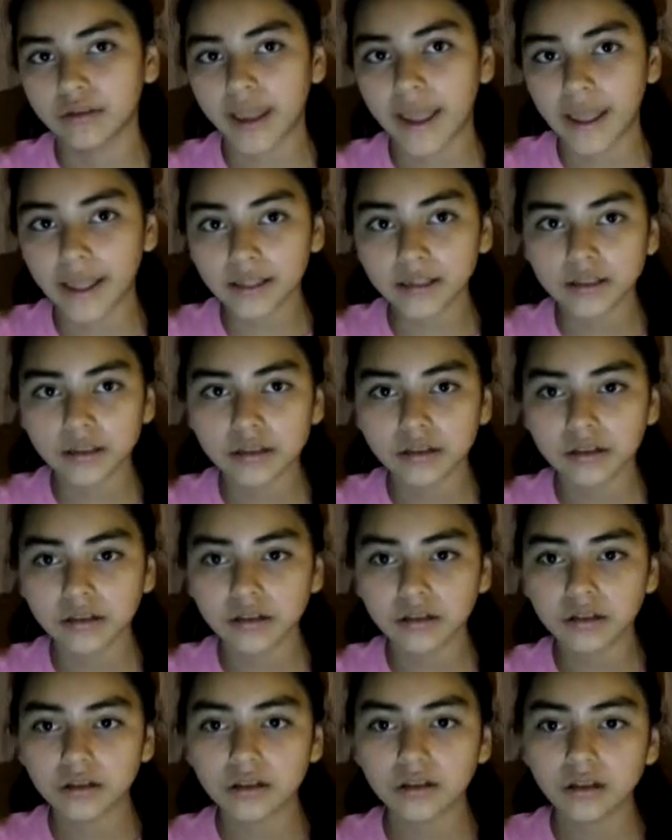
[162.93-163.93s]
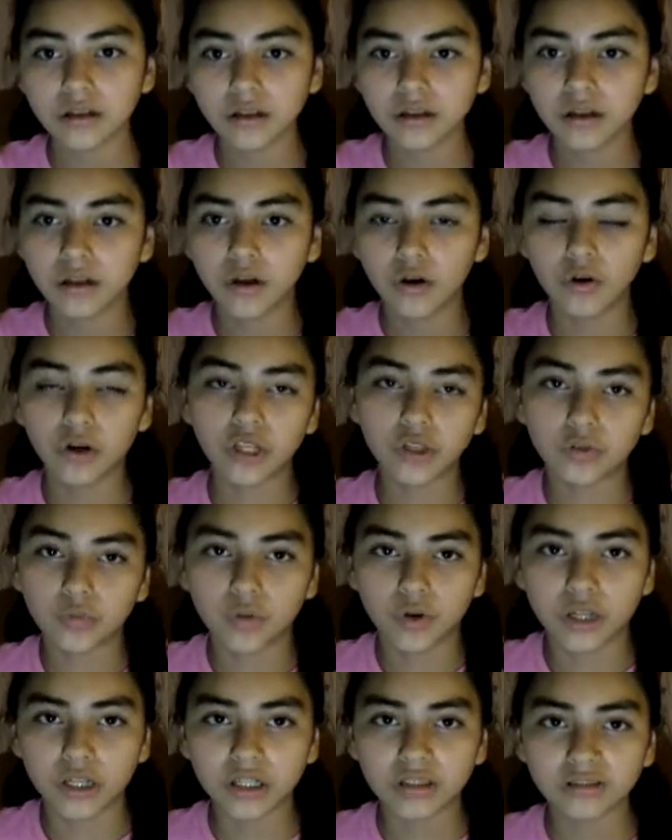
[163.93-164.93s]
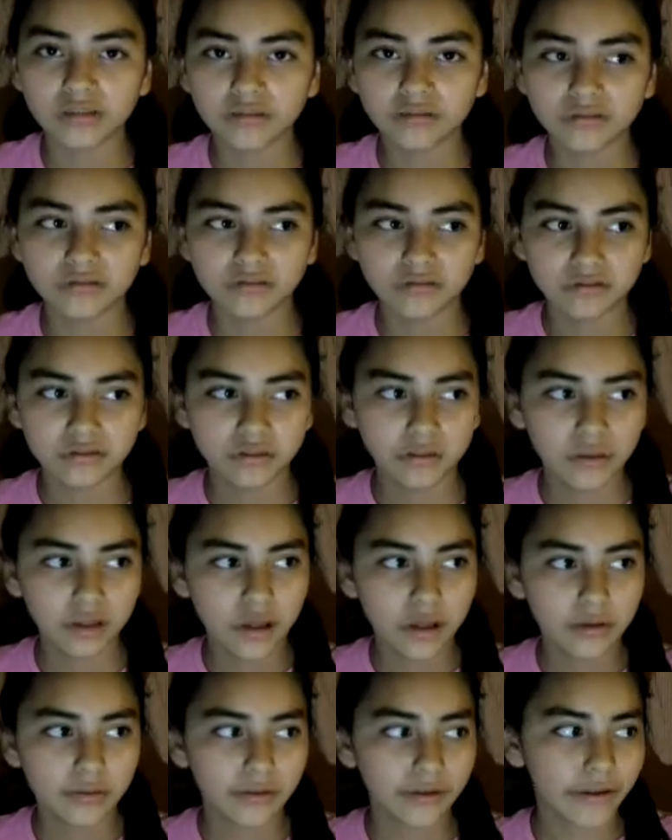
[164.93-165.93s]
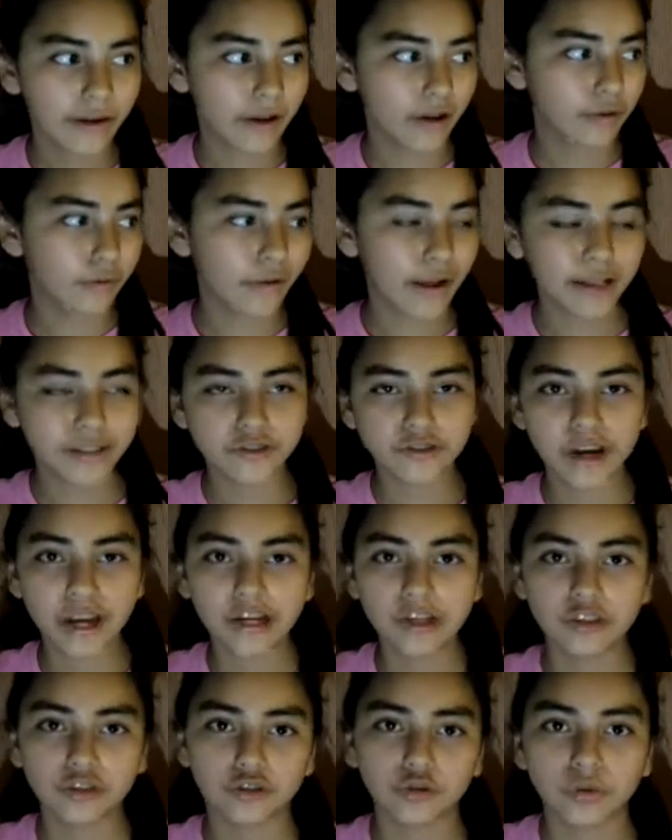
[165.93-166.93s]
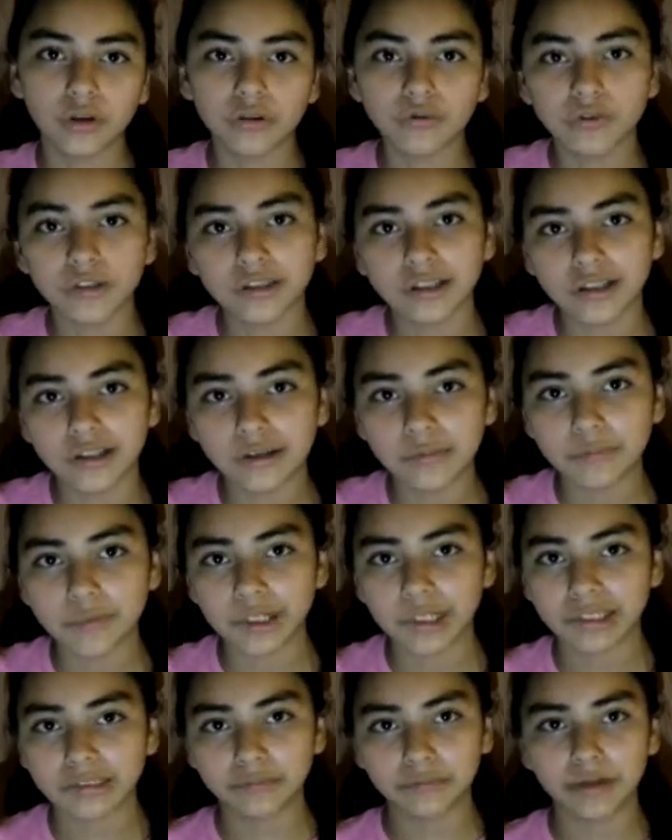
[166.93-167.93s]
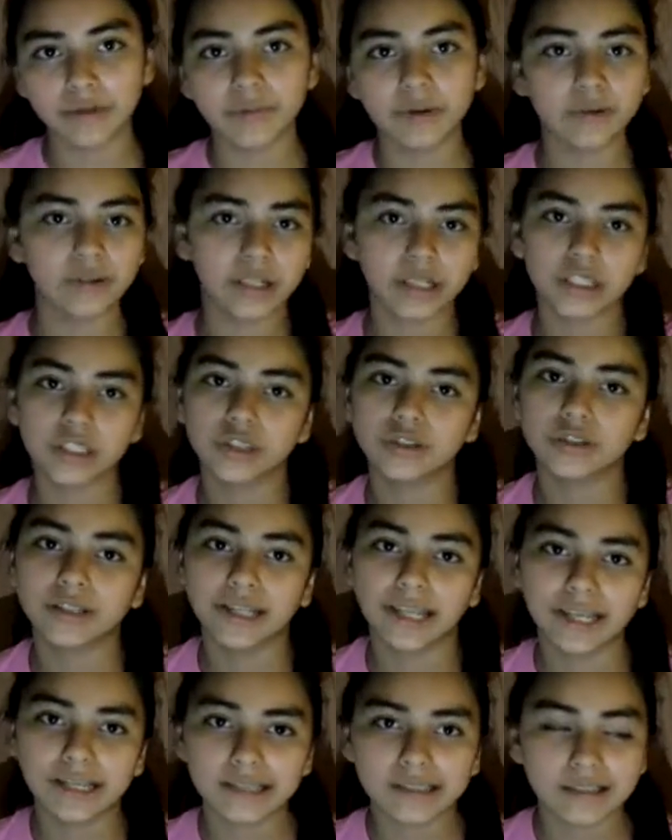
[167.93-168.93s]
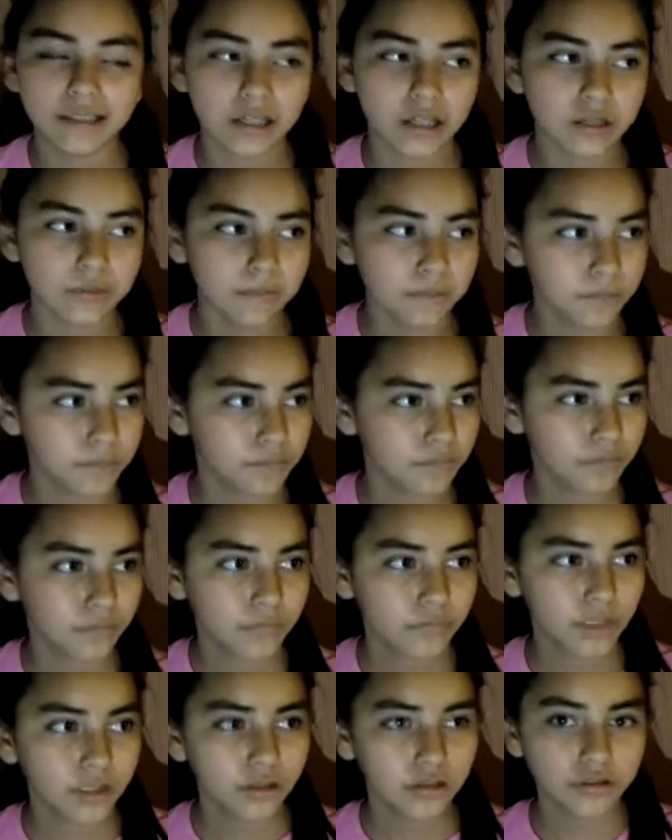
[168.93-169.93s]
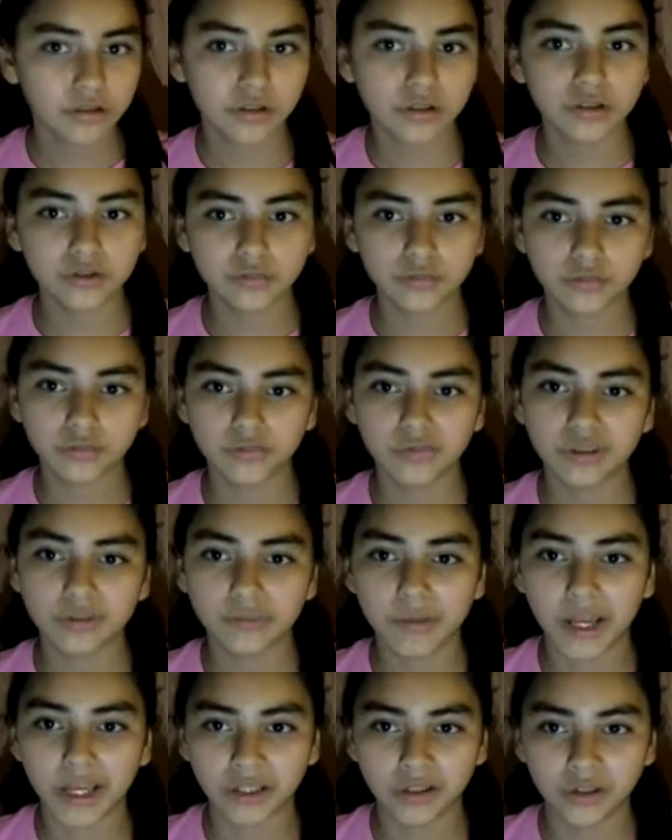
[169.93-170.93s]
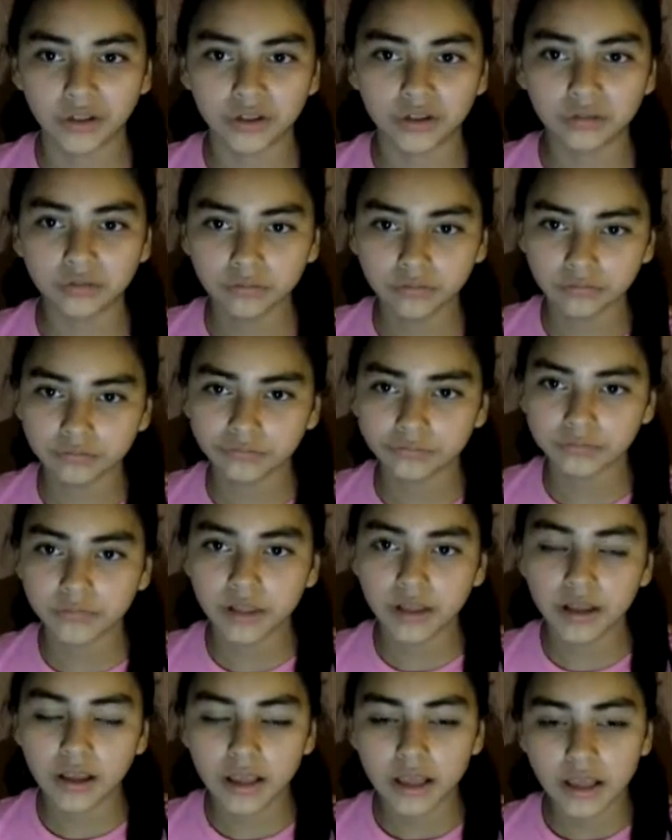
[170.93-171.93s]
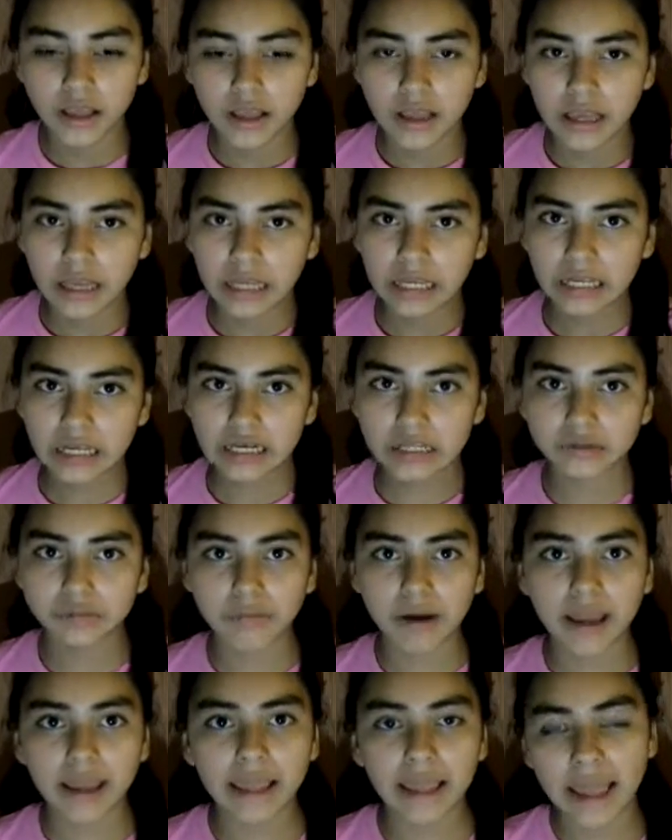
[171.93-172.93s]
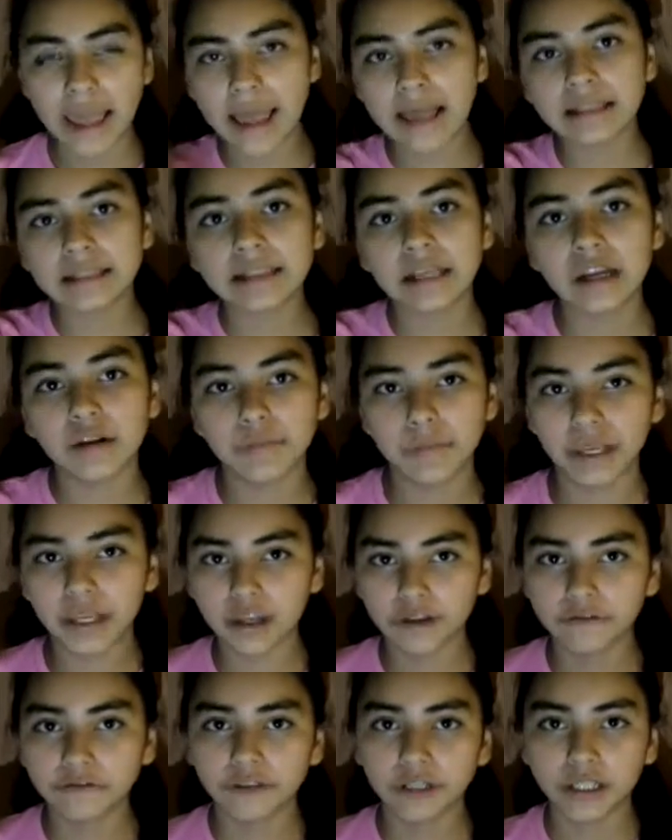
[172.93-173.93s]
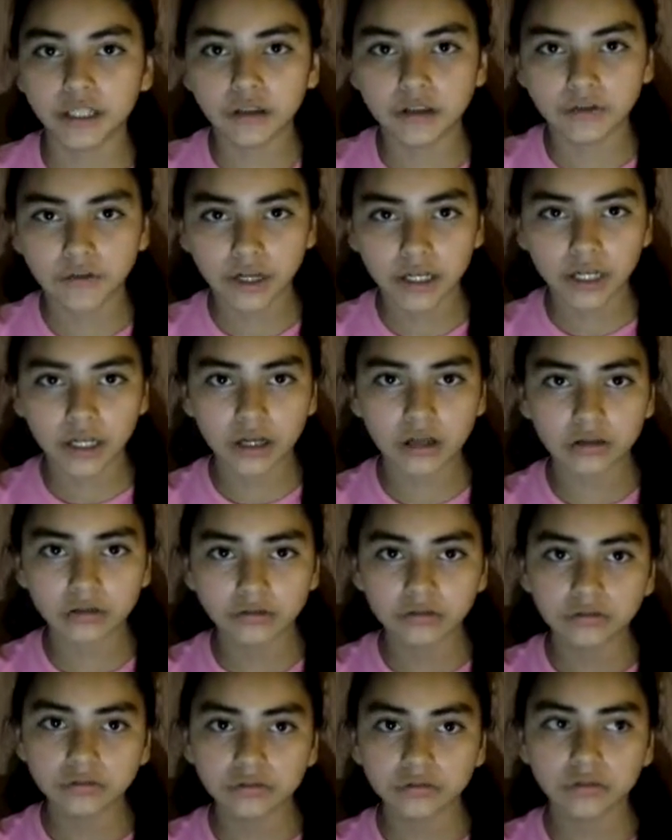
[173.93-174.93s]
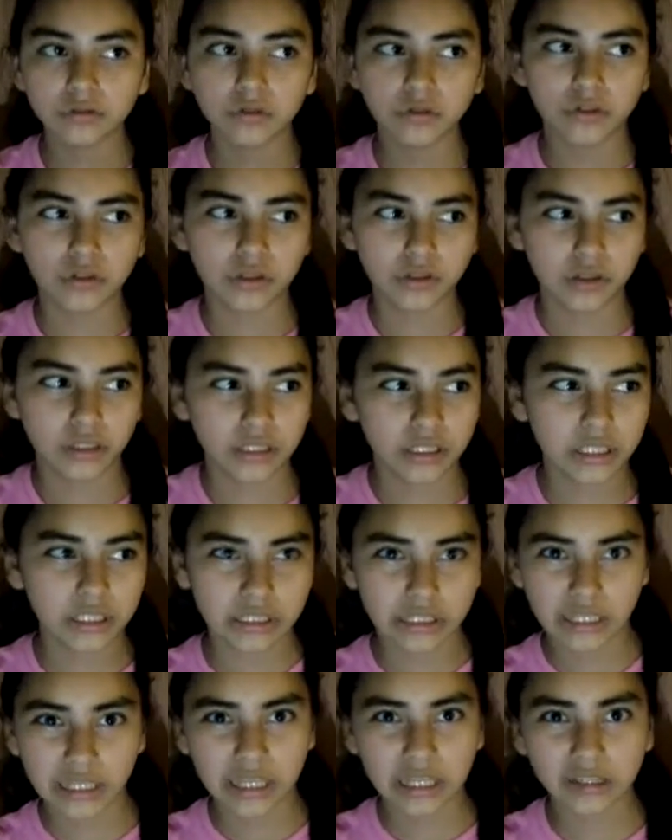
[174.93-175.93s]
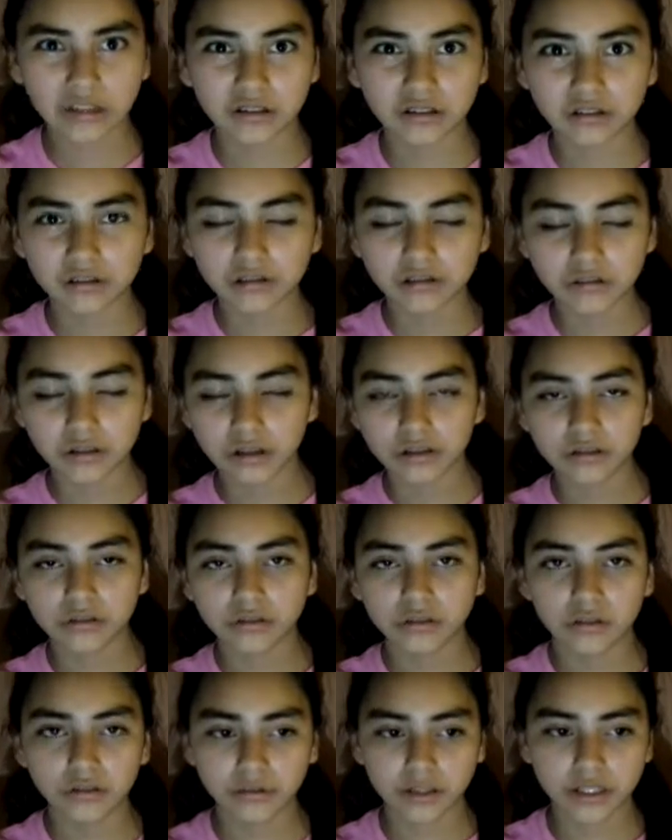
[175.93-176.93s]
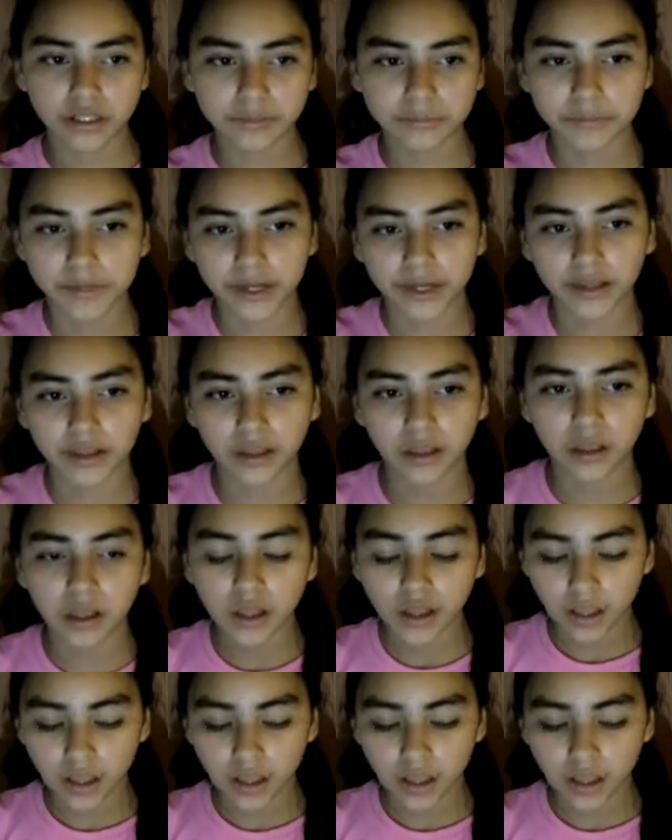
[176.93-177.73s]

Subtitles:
aunt. Only one. I tried to do it with her, but maybe we're going to do it next time. We might know, because my aunt's gonna make a video right now, or I think later, I don't know, because my